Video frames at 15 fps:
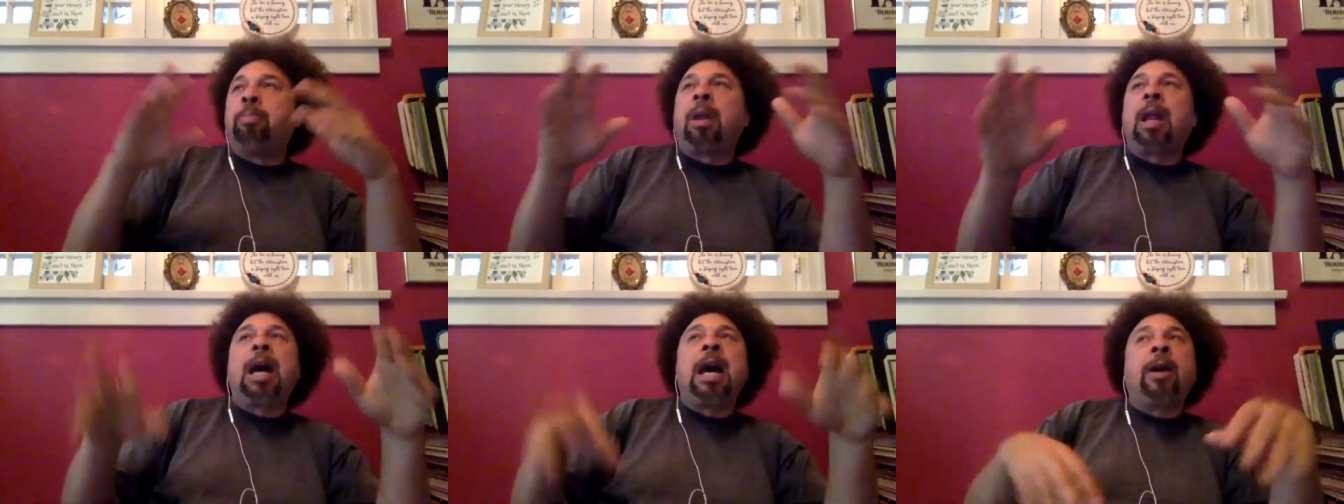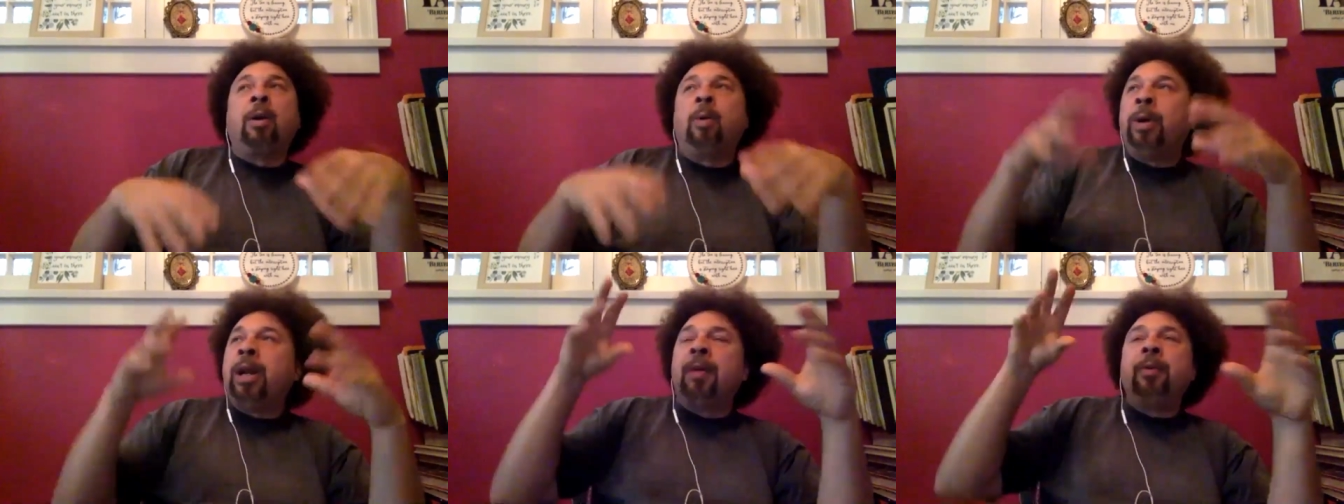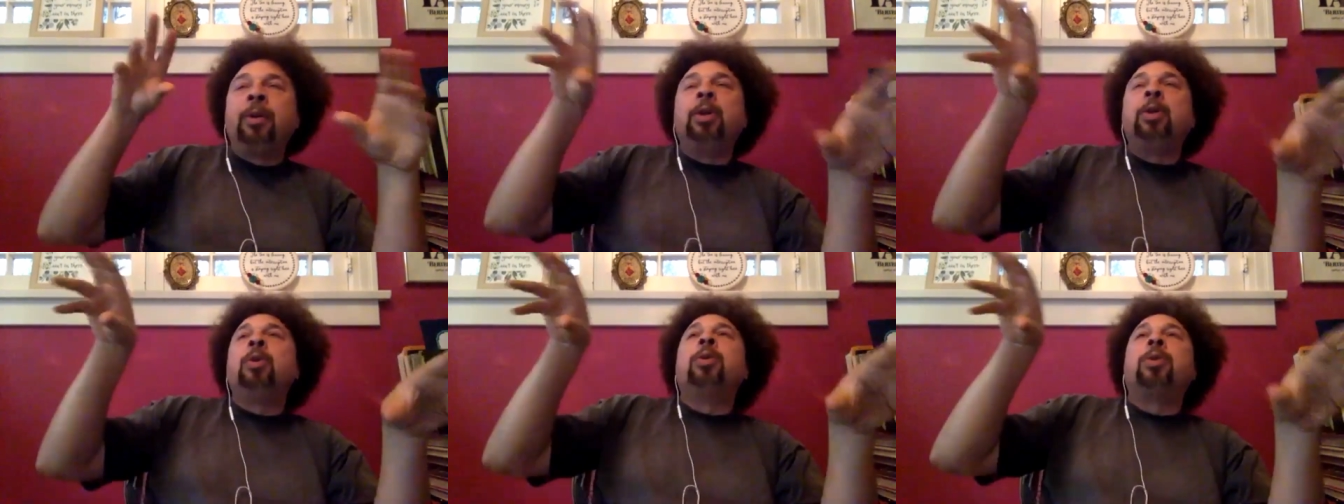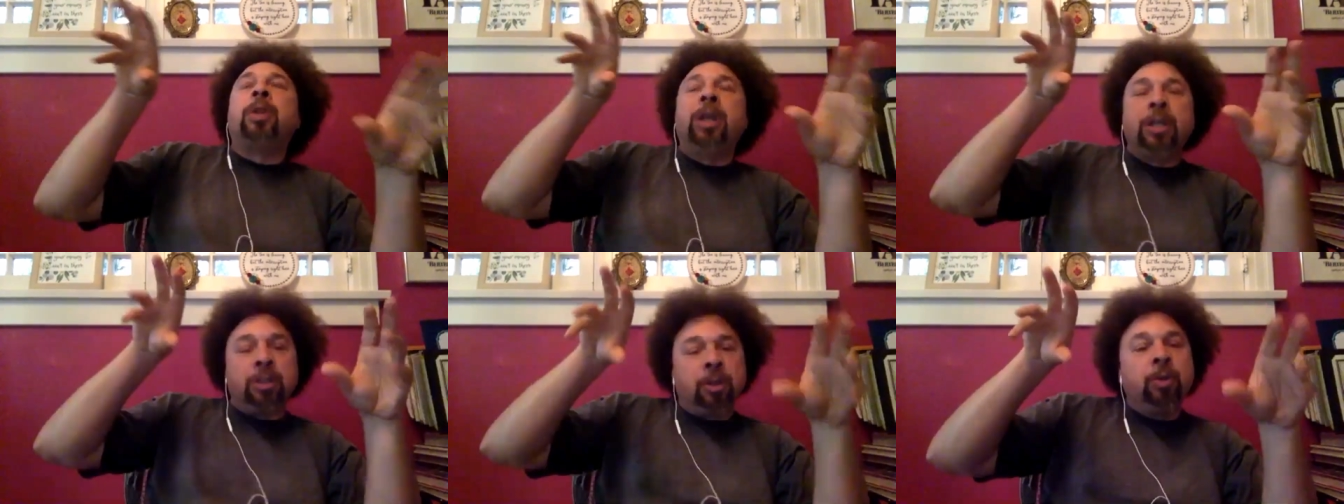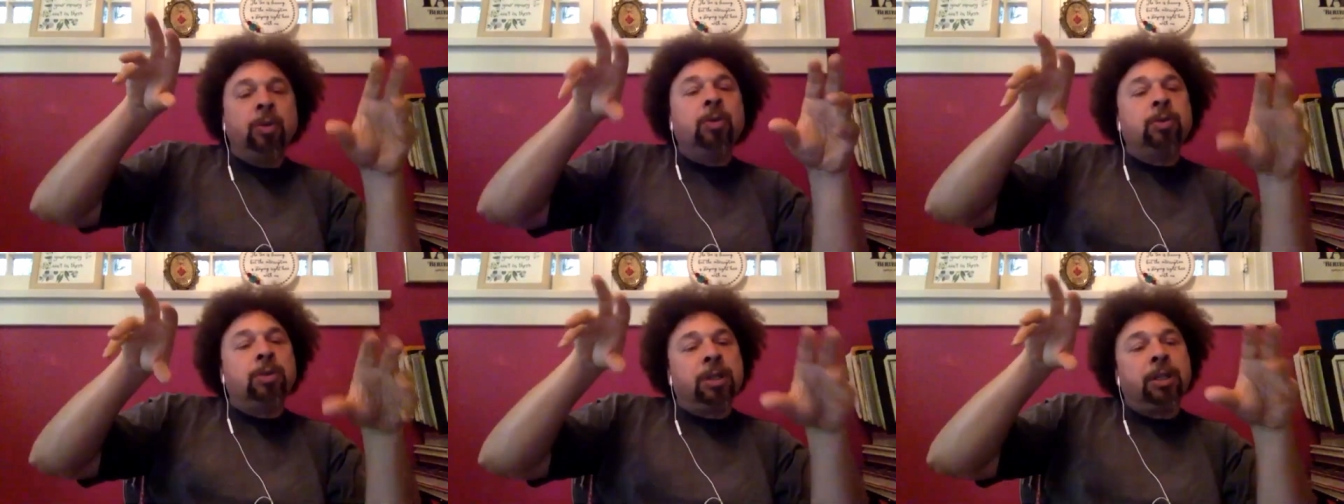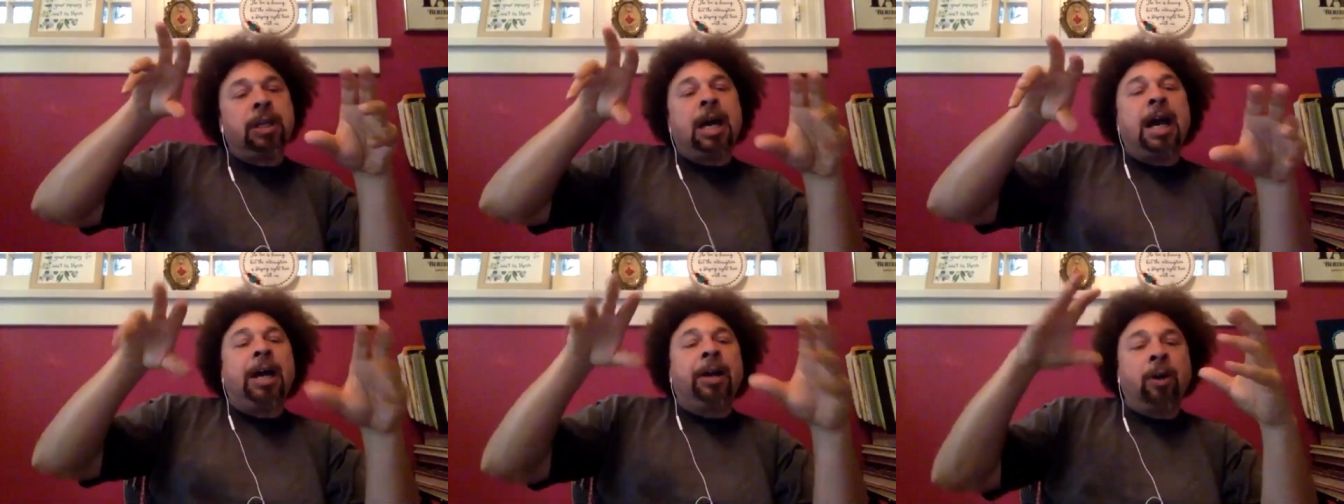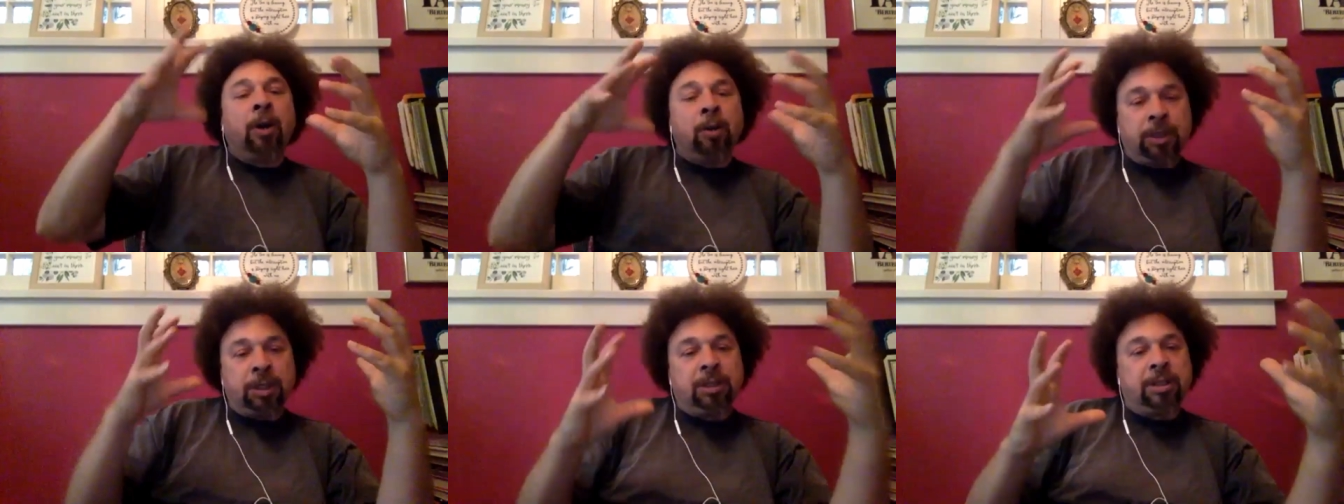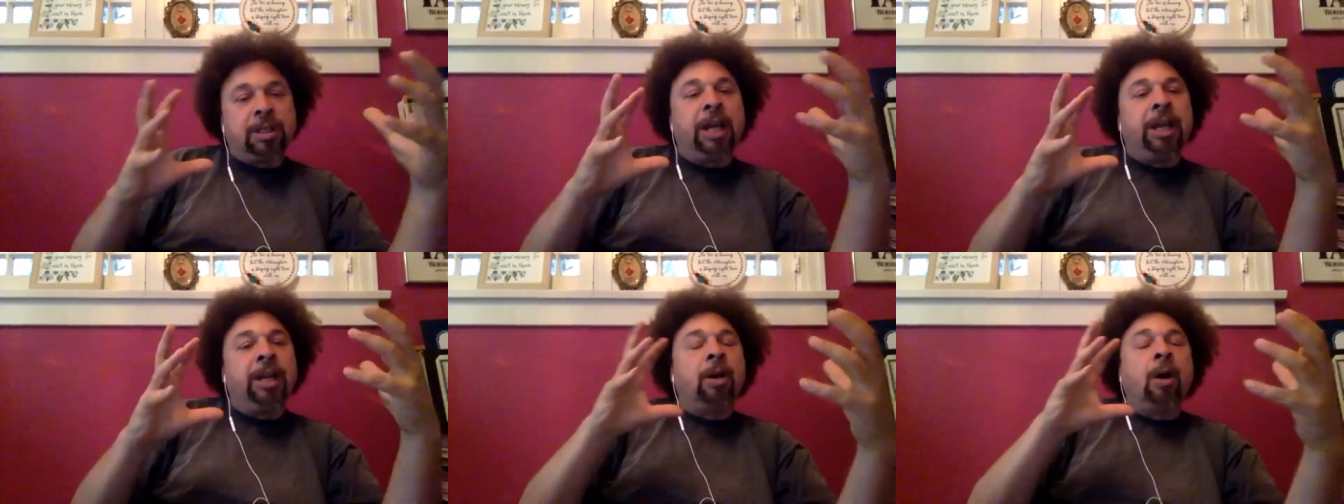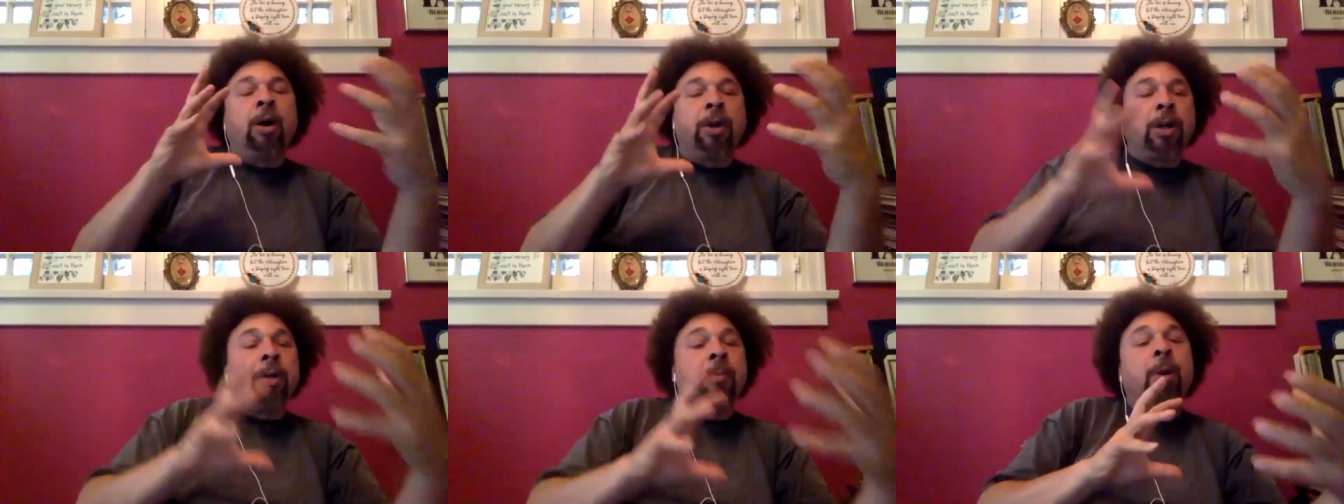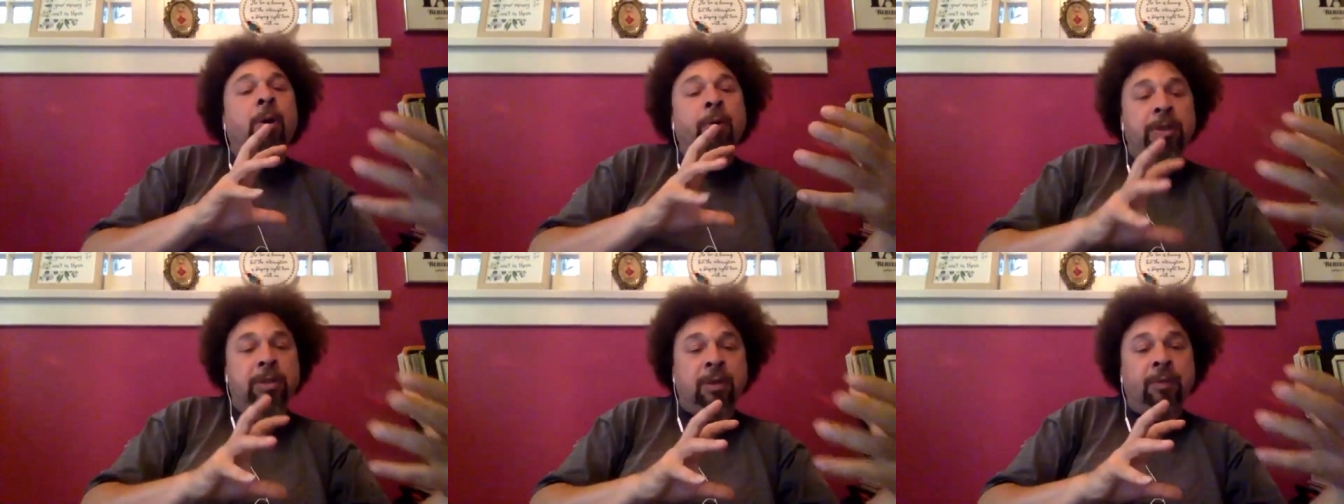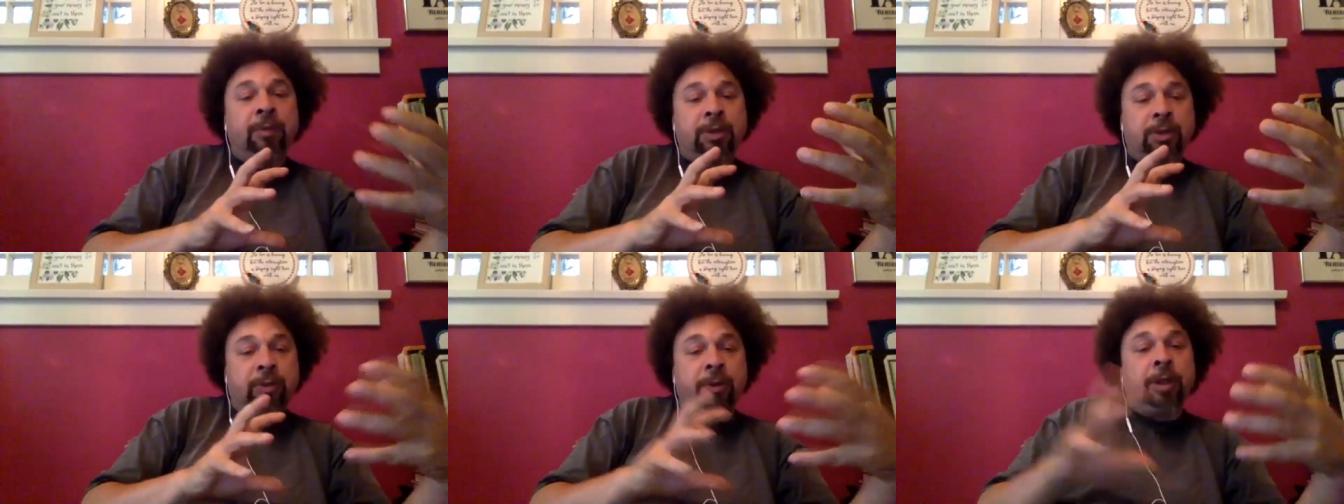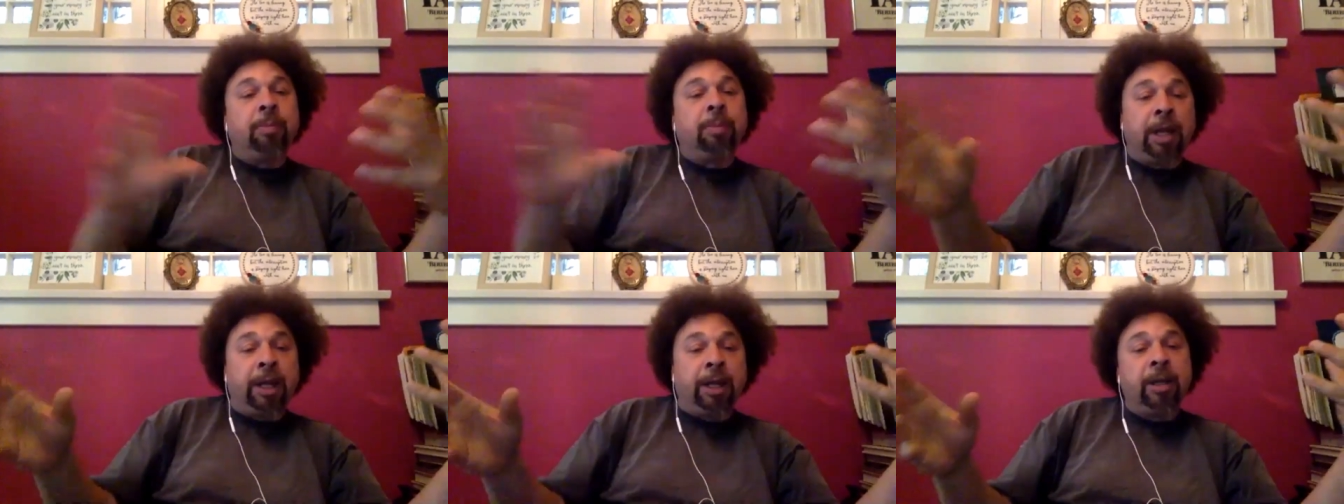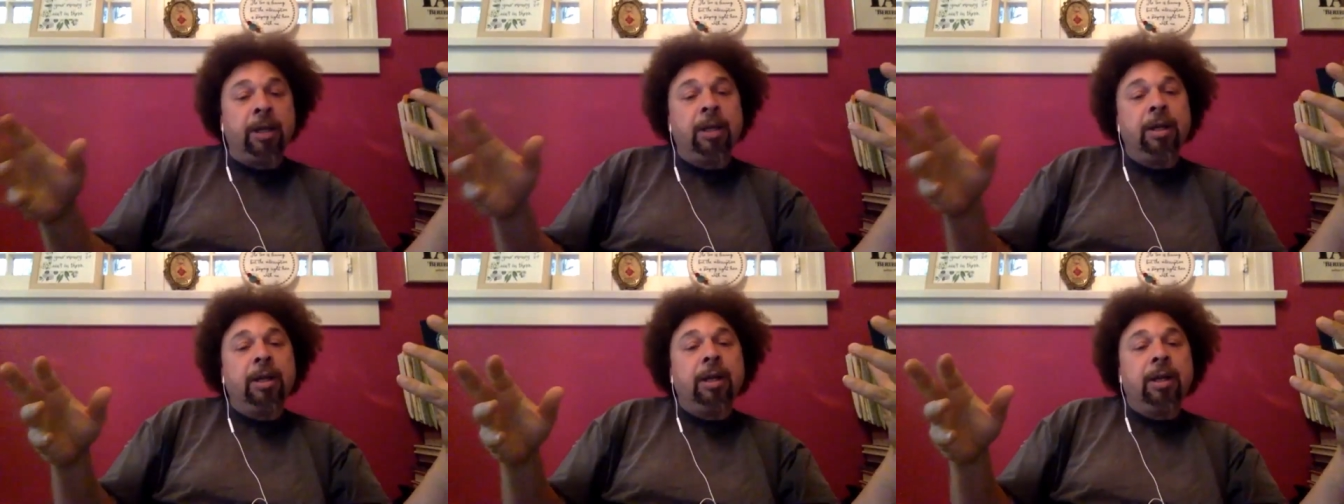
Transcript: plot or whatever things you use to diagnose and say are the components of a screenplay, mm-hmm.